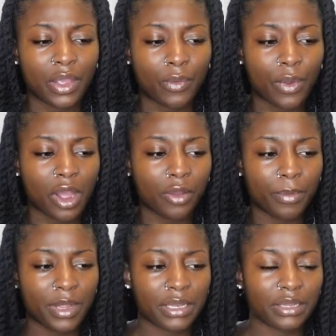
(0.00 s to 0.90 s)
where I'll
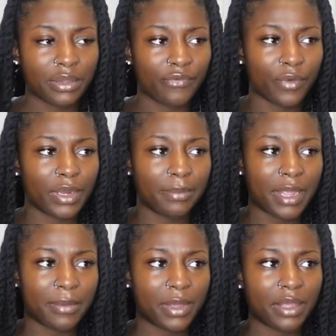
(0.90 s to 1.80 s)
be delivering the
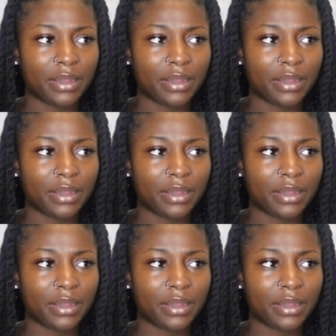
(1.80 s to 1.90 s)
baby.